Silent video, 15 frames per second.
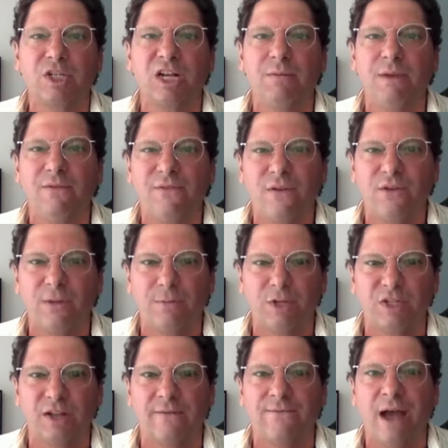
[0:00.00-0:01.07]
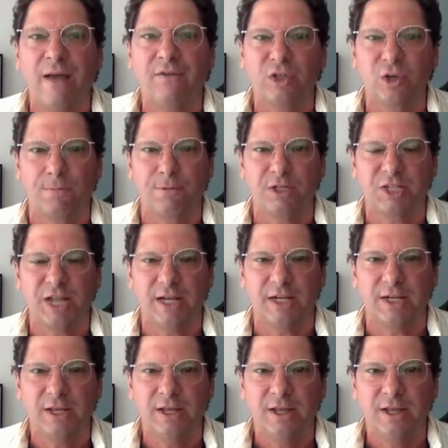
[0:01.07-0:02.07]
to be 50%, 50%.